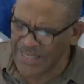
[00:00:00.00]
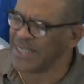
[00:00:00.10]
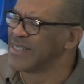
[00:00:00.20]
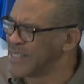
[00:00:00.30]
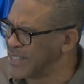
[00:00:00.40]

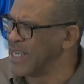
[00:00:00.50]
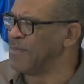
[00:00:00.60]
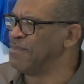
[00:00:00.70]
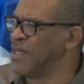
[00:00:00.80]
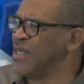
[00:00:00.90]
accept
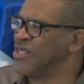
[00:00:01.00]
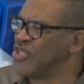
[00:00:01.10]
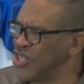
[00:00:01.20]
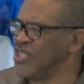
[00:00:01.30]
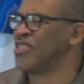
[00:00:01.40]

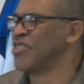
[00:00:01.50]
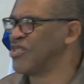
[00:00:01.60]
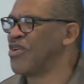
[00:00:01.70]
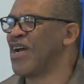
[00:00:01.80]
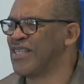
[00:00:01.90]
Jesus
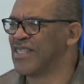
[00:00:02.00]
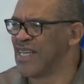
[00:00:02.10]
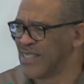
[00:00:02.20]
Christ as